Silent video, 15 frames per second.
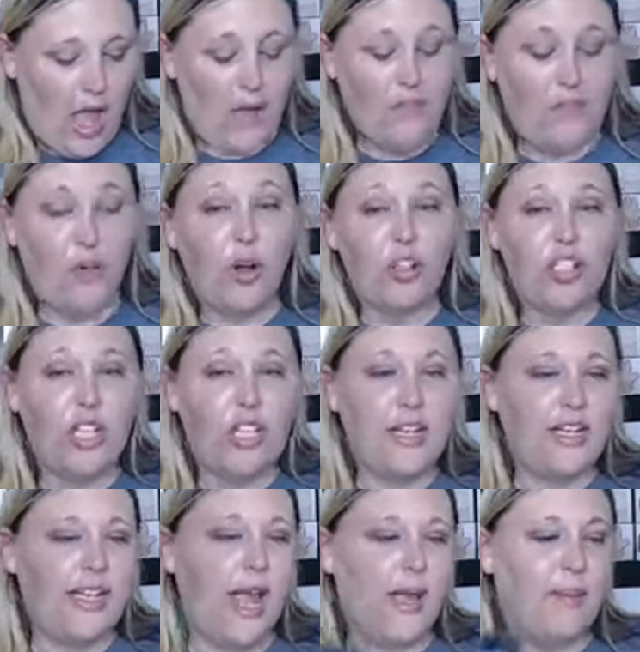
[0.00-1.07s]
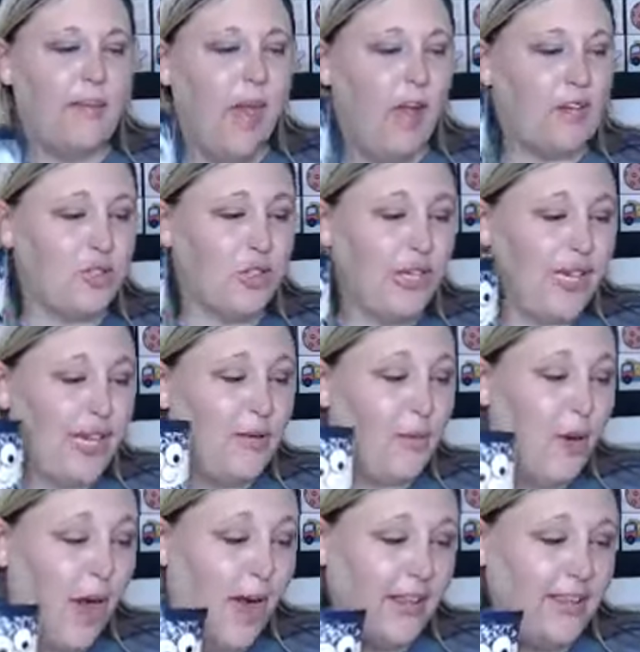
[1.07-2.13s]
Unfortunately, I'm not drinking
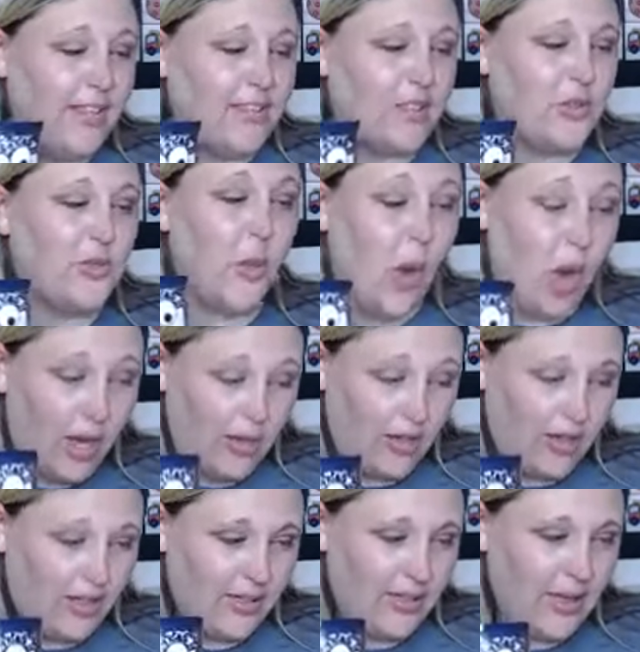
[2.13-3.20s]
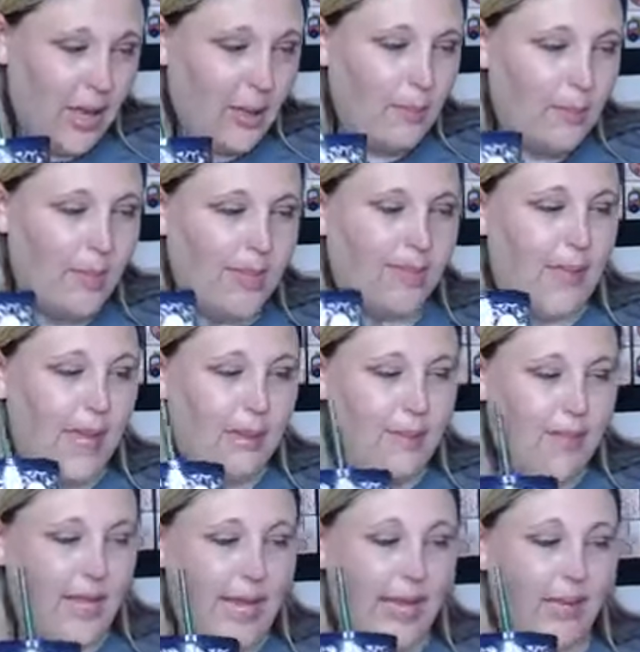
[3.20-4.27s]
wine. This is water, but
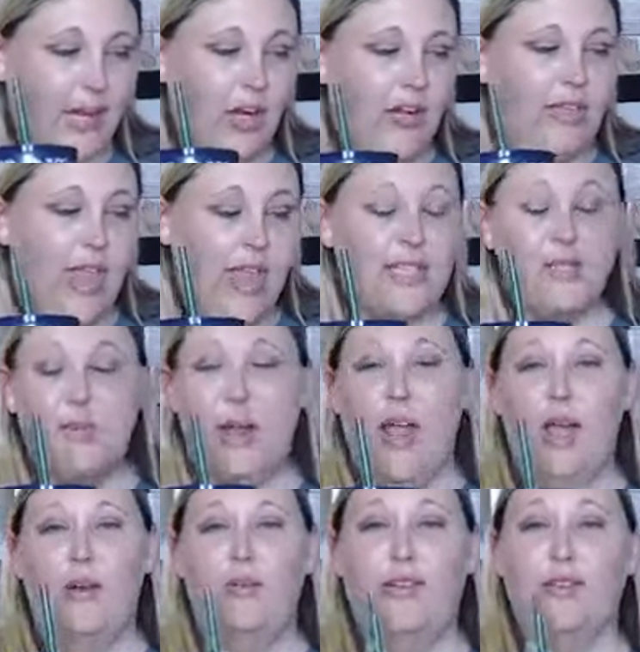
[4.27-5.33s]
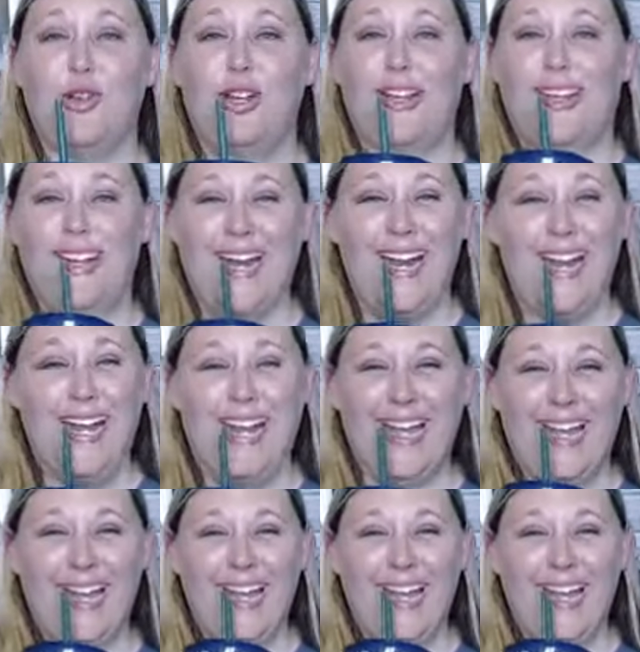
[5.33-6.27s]
maybe later, that's what I'll be drinking.